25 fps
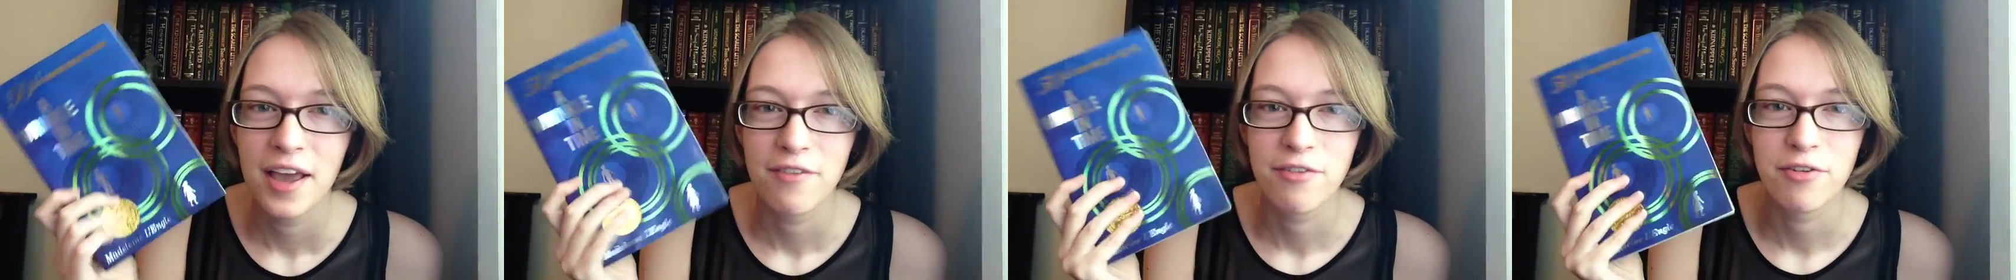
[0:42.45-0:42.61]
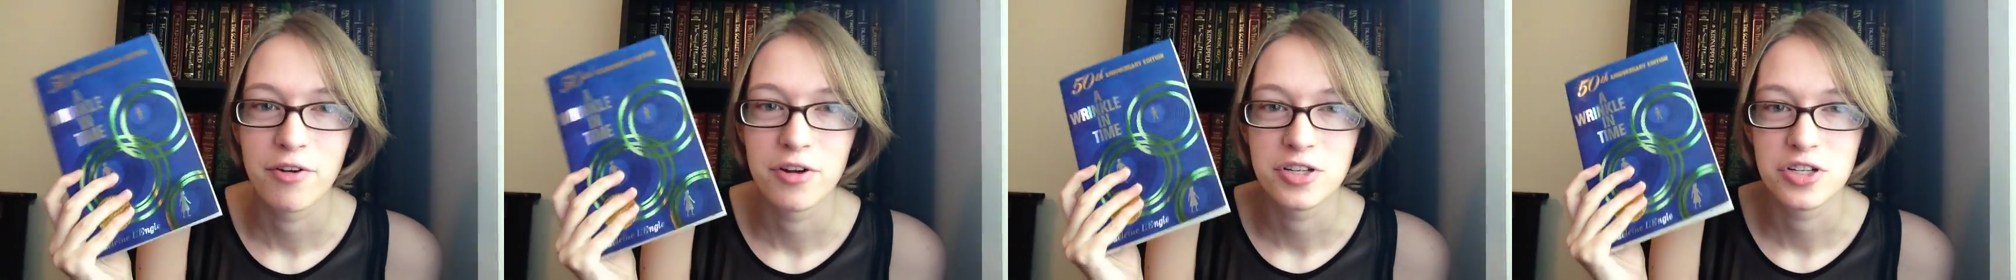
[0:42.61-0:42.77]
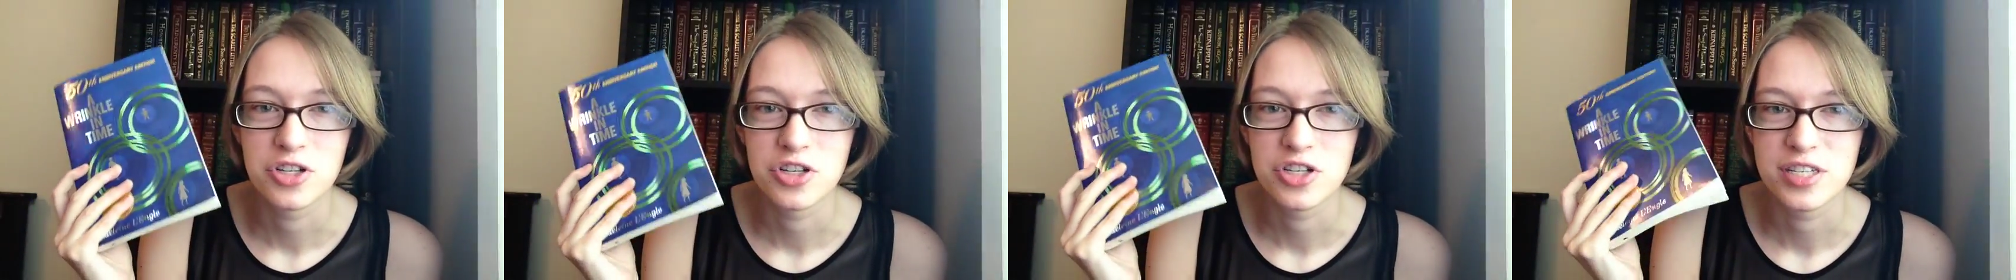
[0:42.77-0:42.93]
if
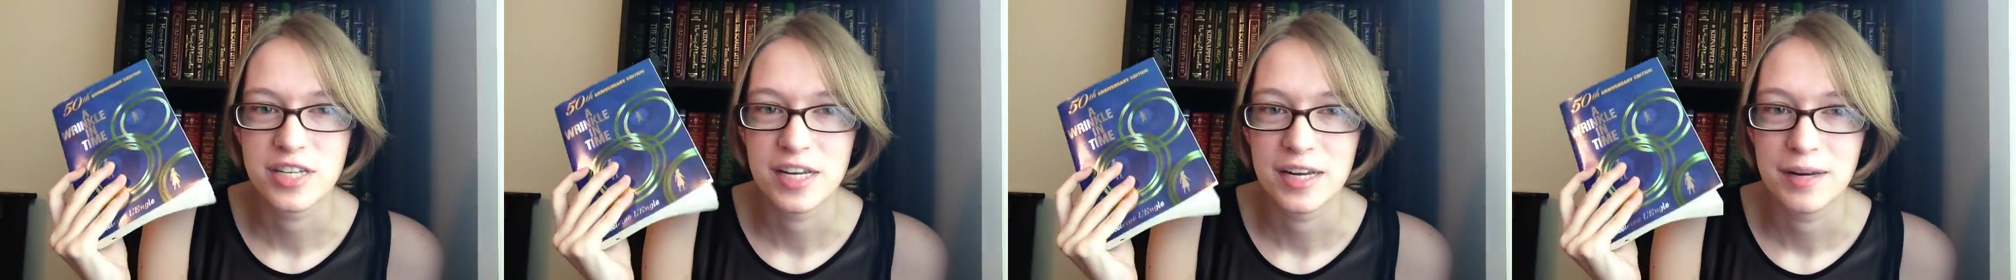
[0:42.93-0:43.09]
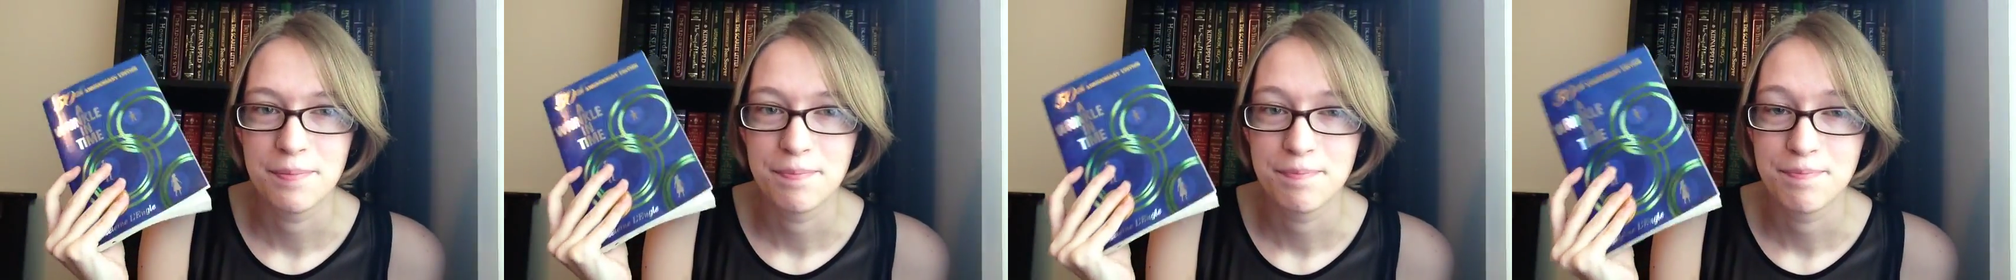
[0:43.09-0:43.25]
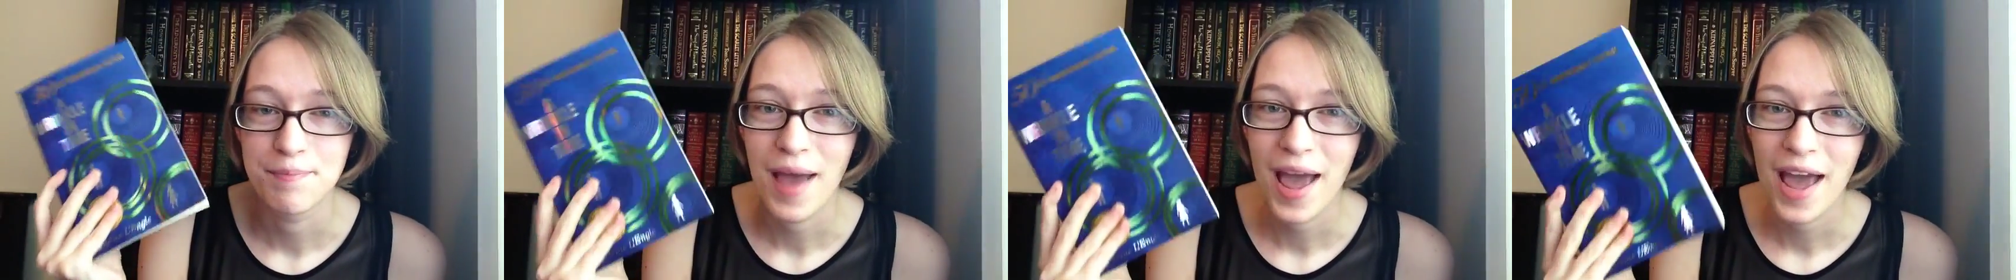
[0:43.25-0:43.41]
you're
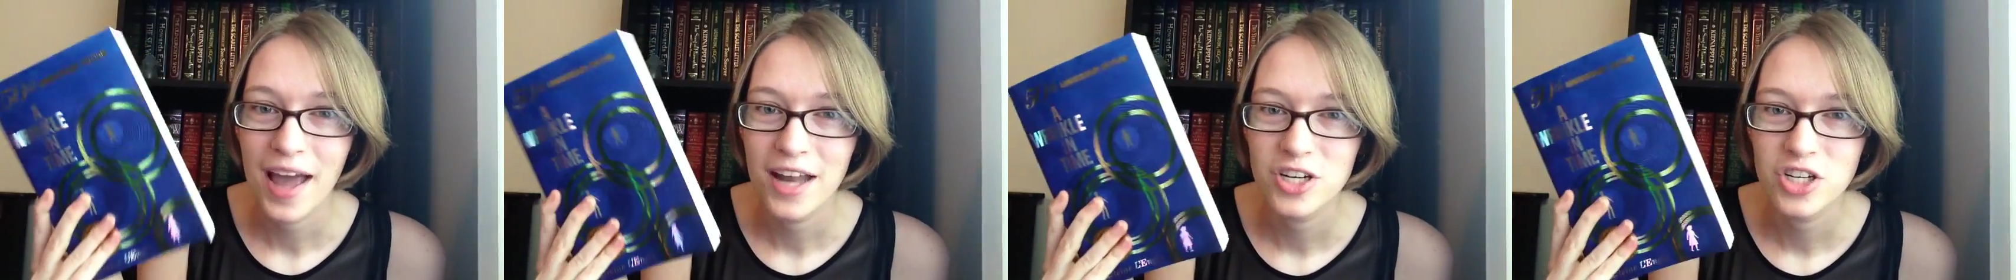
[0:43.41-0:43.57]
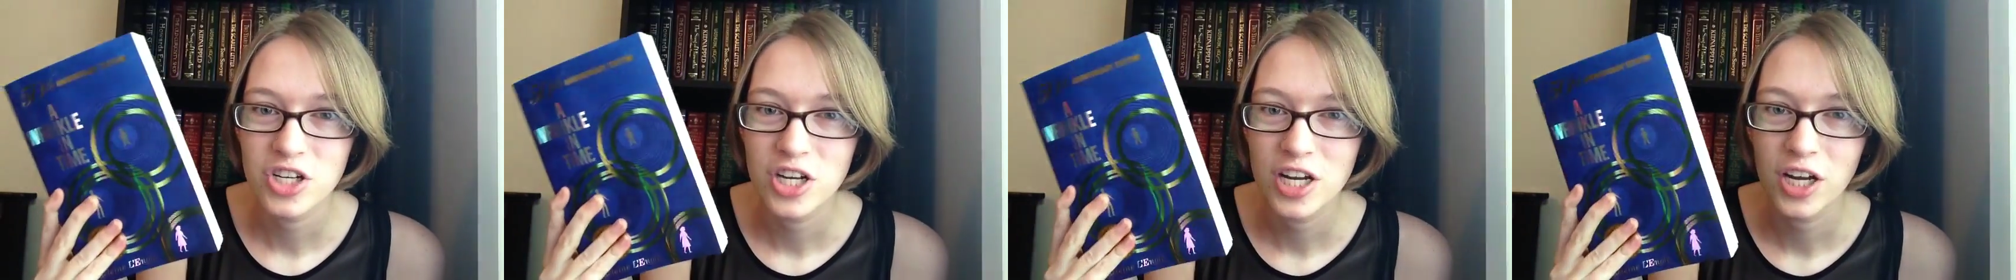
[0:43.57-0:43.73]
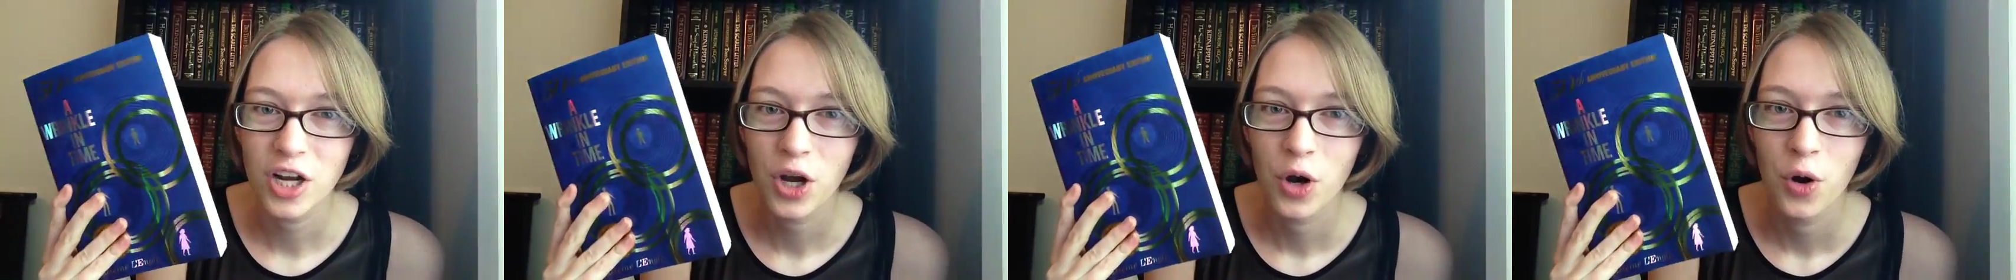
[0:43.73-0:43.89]
interested in
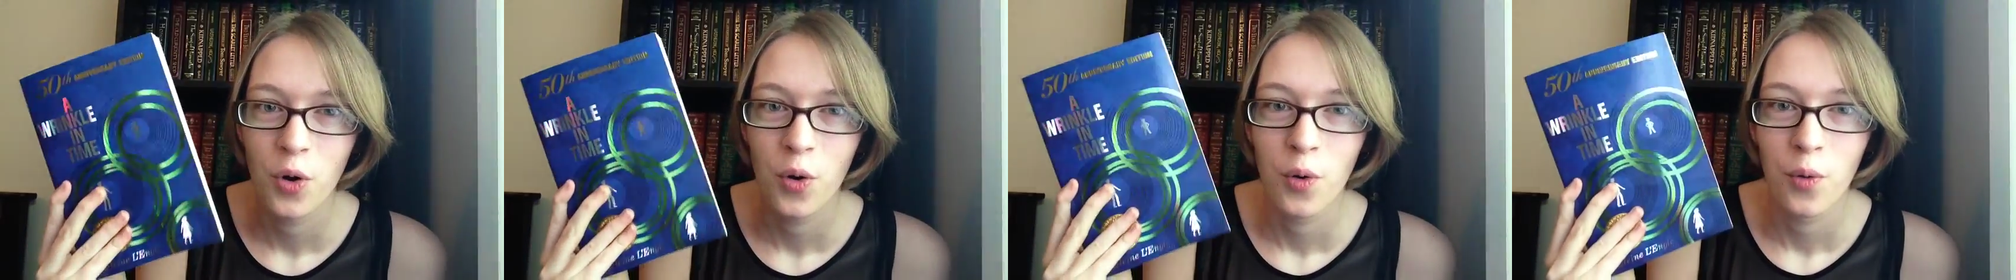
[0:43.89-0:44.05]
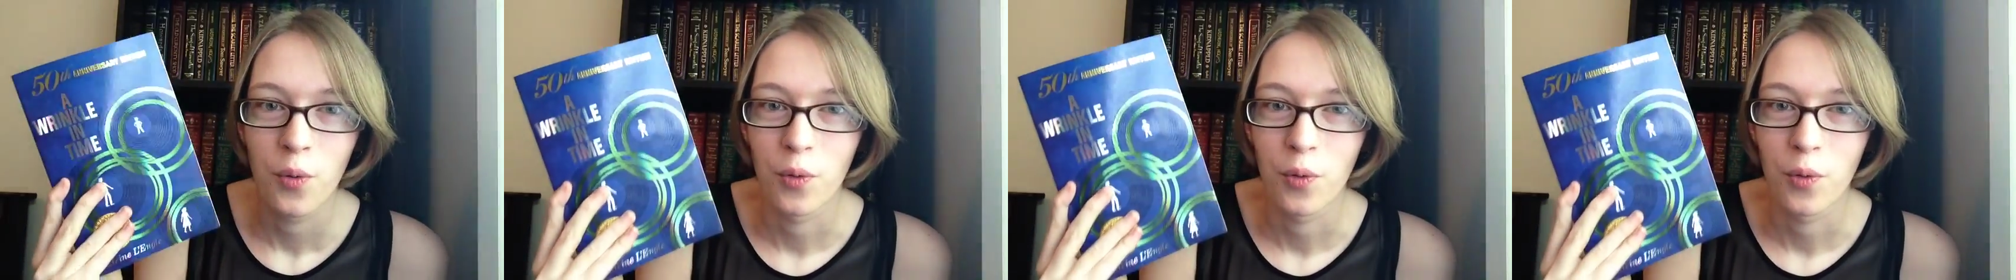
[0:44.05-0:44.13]
magic